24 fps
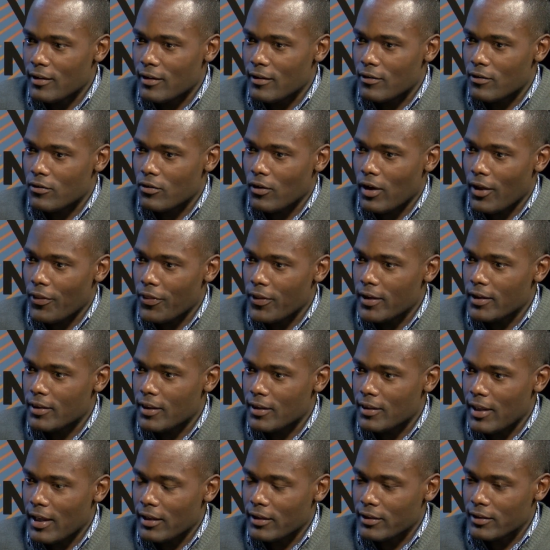And so I think
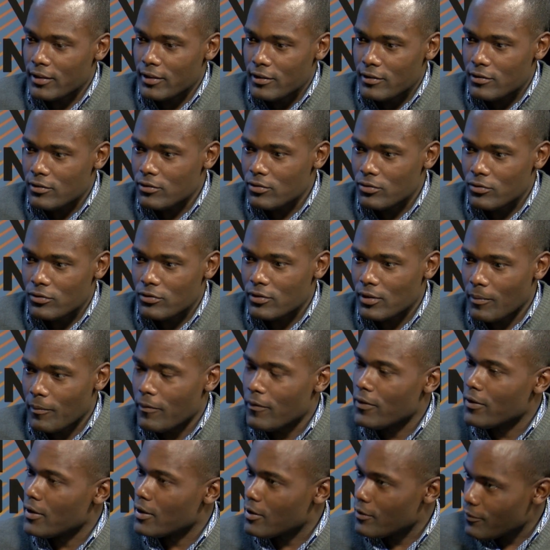that leads to some
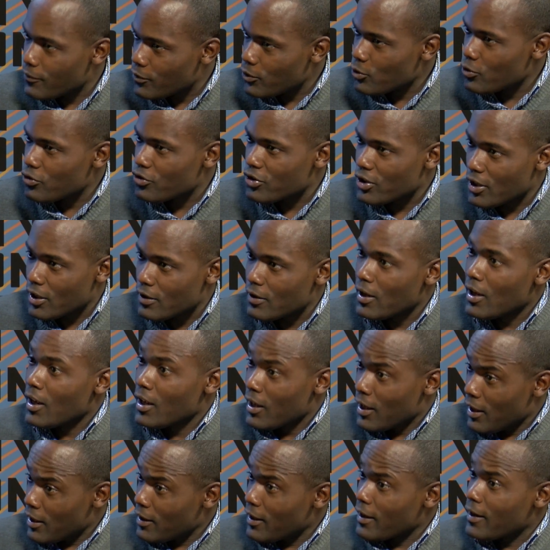of the confusion and,
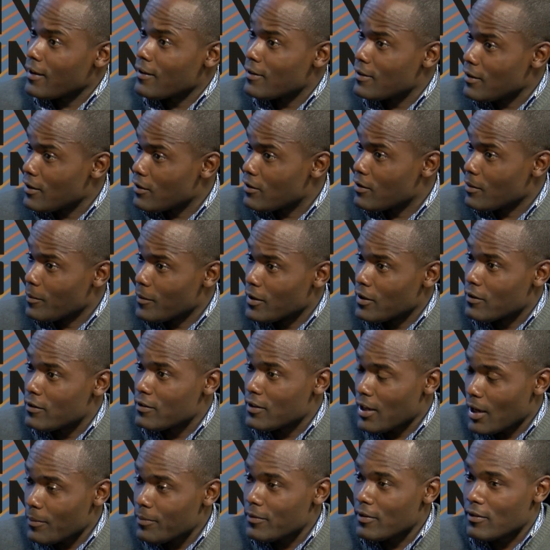like I said, some of the
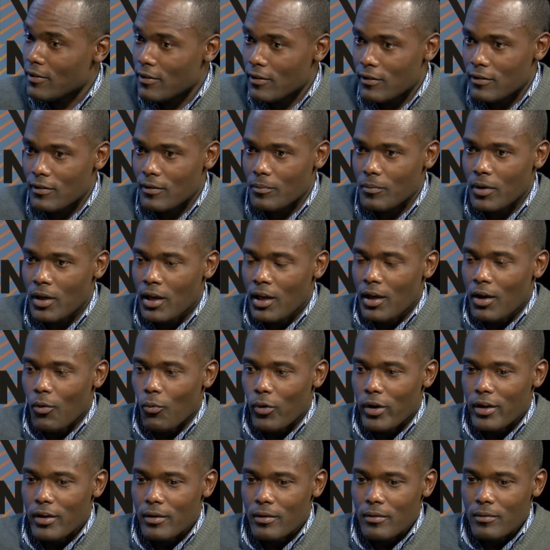skepticism
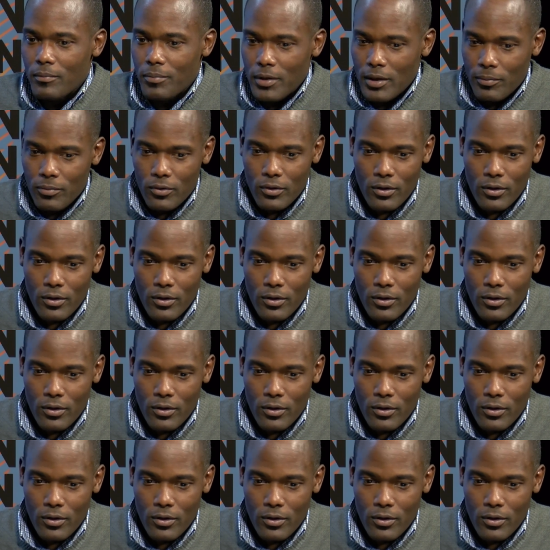when people